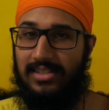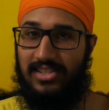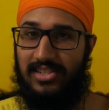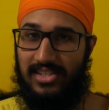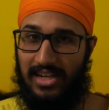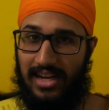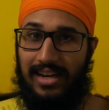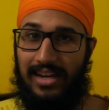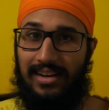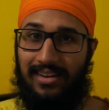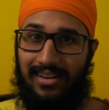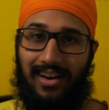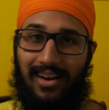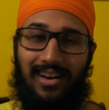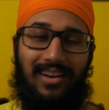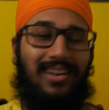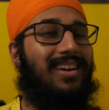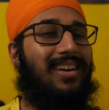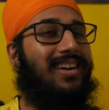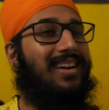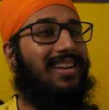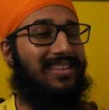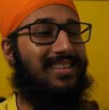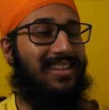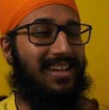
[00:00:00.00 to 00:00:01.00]
Gina,
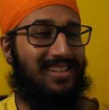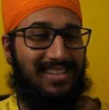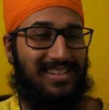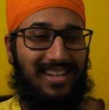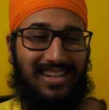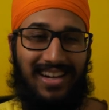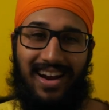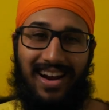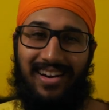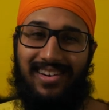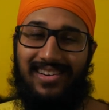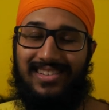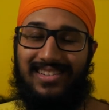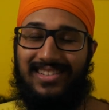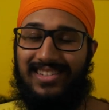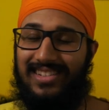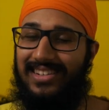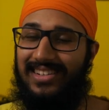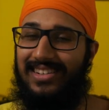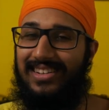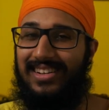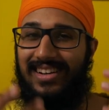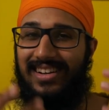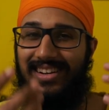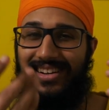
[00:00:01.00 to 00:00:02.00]
that's the
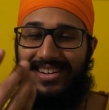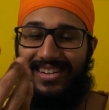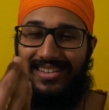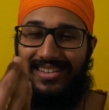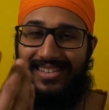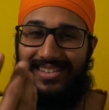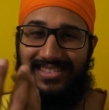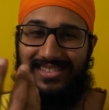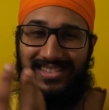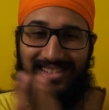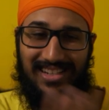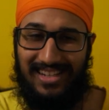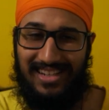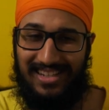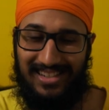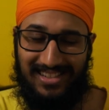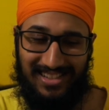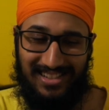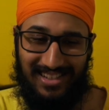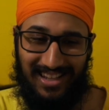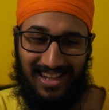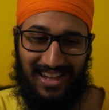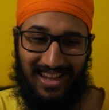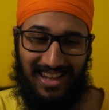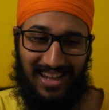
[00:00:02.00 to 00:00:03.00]
character,
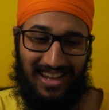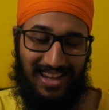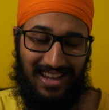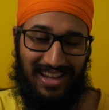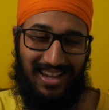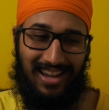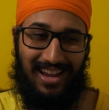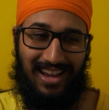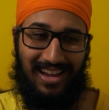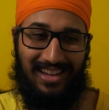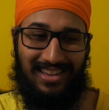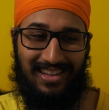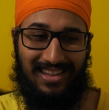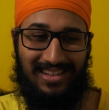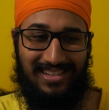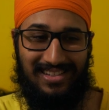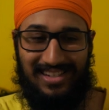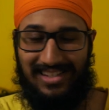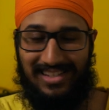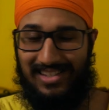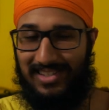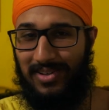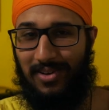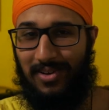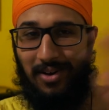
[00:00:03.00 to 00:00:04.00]
she's there and then
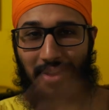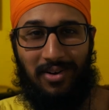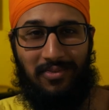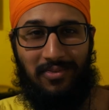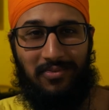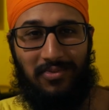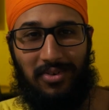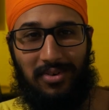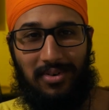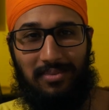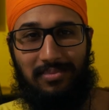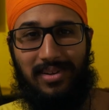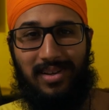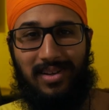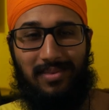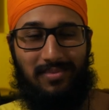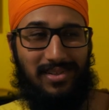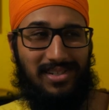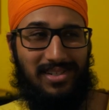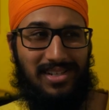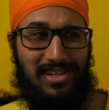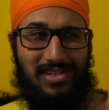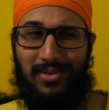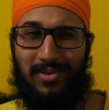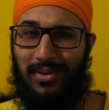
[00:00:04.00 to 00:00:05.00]
she's gone for a bit,
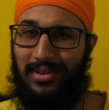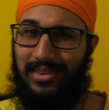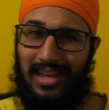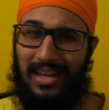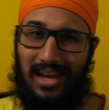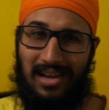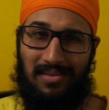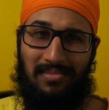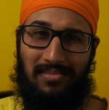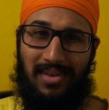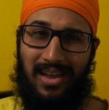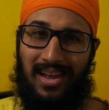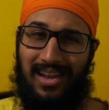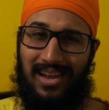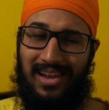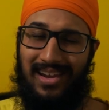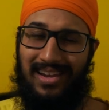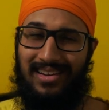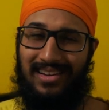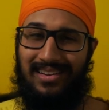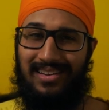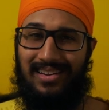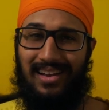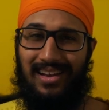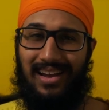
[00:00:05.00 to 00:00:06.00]
but she's not that
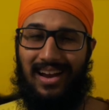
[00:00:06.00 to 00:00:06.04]
main.